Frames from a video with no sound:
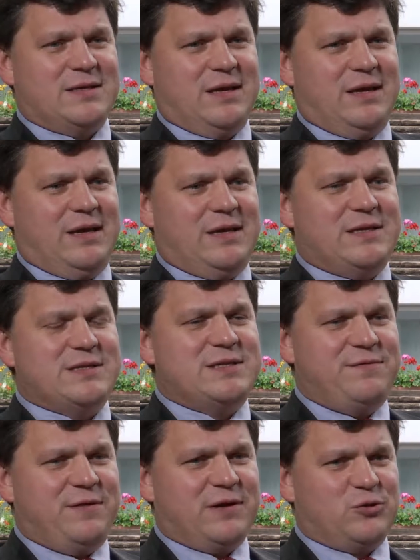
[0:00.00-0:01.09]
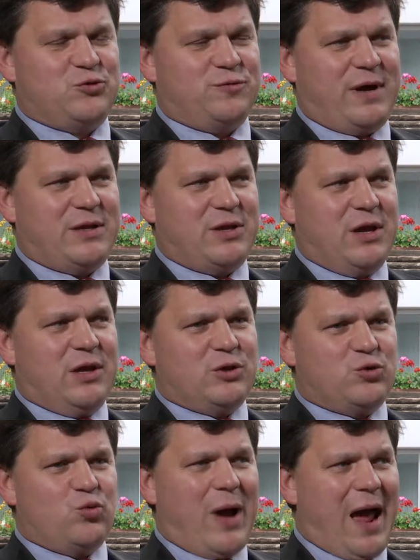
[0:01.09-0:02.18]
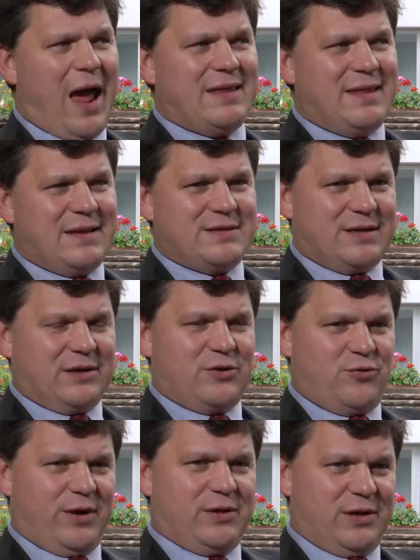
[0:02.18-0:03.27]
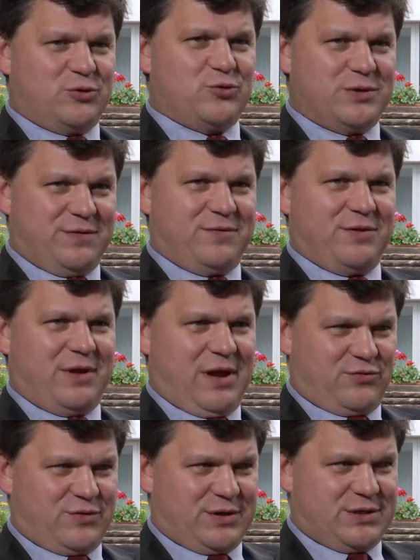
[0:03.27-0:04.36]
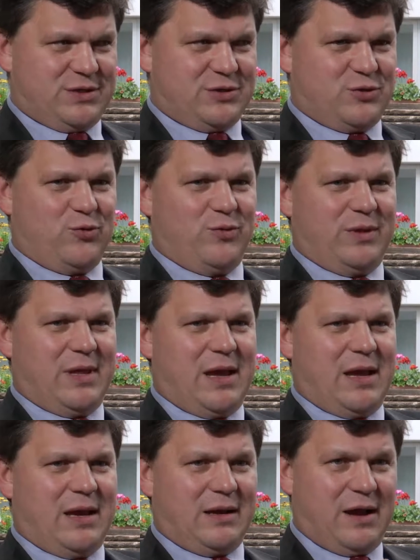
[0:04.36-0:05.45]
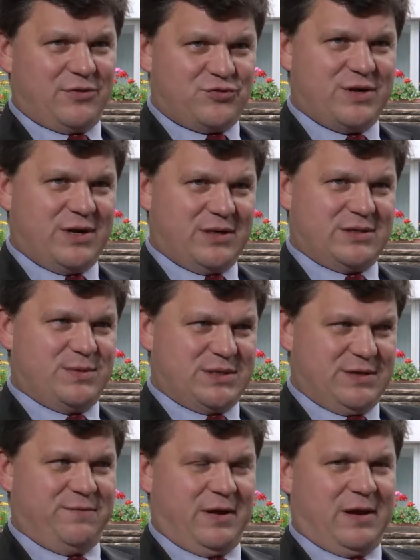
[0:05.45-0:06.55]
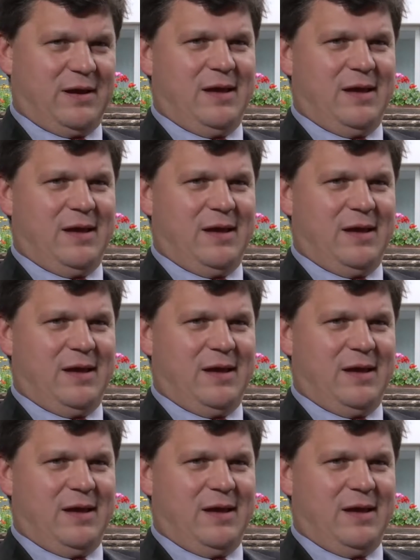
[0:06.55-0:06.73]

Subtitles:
It is difficult to find two identical curricula in two different countries. So they are country-specific.